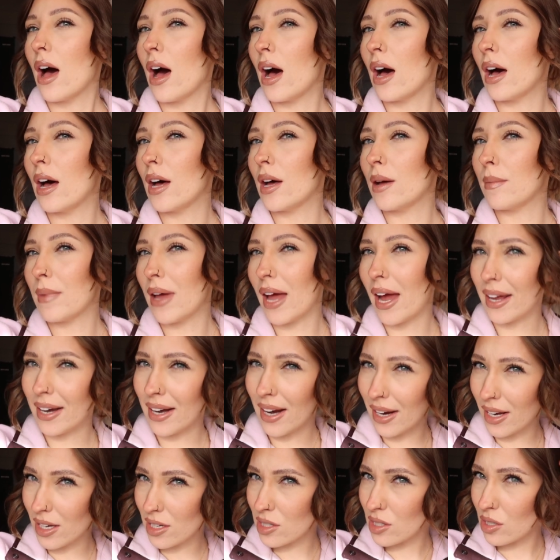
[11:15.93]
Um, and
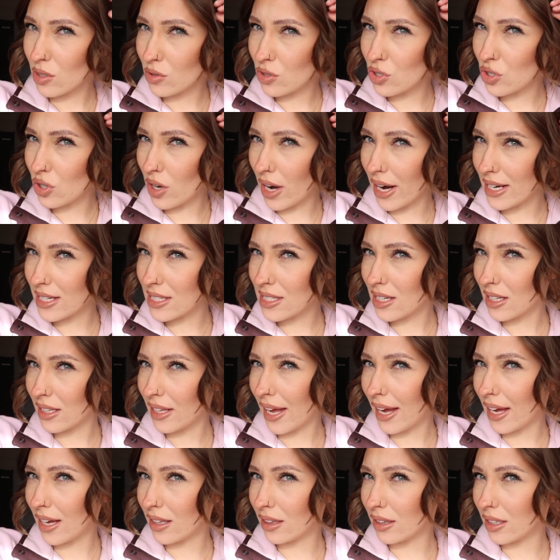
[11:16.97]
I also tried to
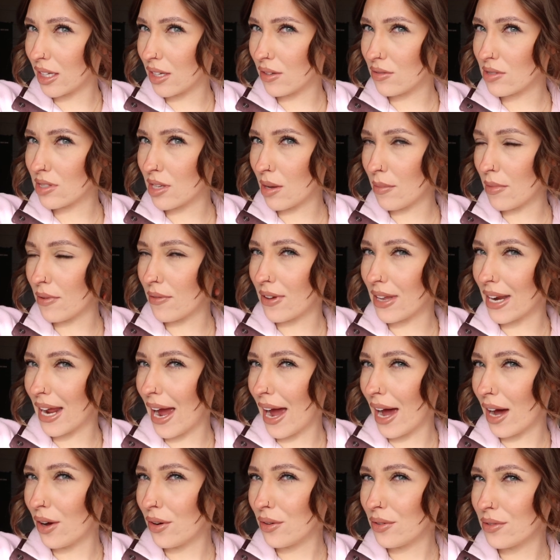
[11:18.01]
like leave some of it
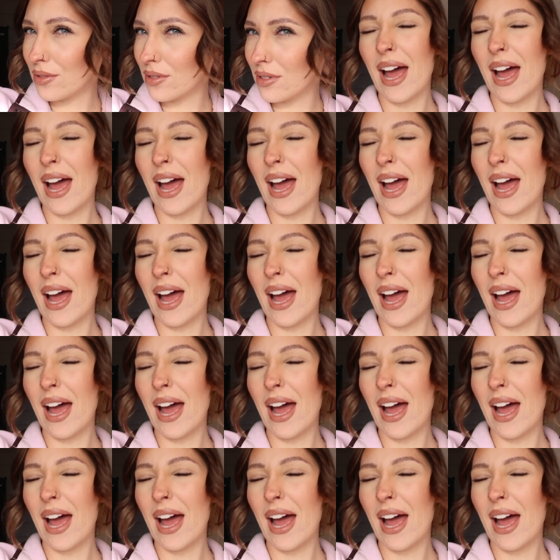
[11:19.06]
out.